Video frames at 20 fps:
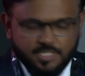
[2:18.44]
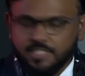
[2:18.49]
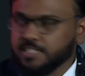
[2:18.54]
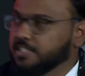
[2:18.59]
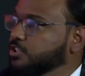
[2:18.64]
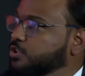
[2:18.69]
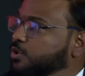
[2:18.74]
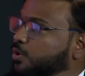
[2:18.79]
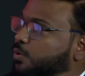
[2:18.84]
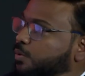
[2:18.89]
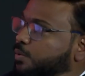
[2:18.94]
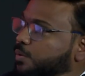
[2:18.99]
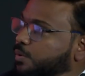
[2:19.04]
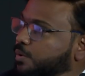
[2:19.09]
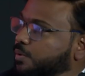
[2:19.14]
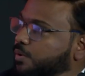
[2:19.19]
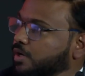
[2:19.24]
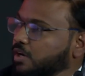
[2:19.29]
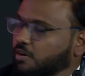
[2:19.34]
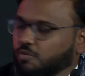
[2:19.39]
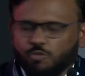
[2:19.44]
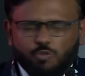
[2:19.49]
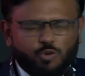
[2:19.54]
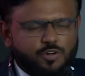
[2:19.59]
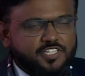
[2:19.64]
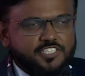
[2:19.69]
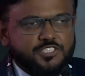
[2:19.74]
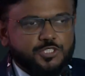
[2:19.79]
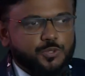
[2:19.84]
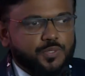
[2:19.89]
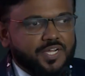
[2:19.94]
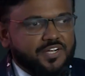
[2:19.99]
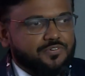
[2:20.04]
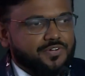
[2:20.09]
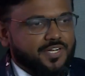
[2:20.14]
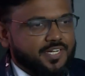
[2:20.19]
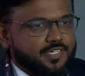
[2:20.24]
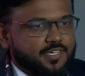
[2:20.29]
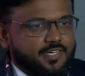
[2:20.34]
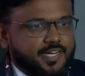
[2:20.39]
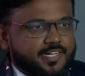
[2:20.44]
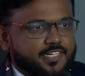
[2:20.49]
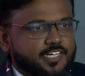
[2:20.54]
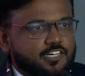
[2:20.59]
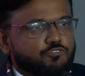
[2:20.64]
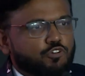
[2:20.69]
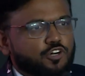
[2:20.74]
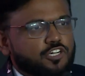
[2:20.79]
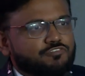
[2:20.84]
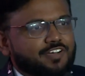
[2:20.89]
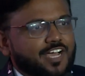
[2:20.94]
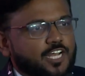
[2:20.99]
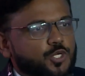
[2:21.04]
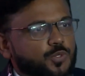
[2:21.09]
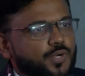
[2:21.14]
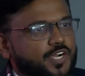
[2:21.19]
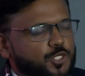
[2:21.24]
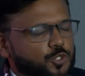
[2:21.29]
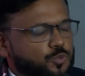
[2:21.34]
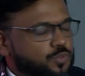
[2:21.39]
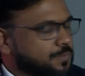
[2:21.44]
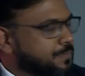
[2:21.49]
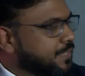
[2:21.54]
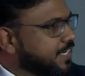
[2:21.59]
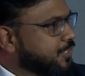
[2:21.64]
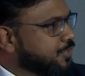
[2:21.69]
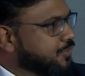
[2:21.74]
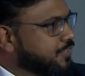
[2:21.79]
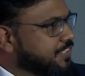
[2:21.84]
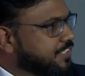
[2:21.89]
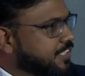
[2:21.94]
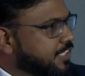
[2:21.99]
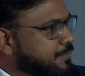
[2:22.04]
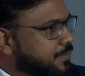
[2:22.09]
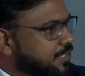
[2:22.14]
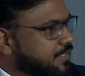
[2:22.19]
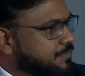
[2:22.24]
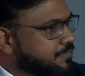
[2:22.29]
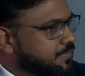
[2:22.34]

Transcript: So what is UAE Trade Connect, and what value add do we bring to the table?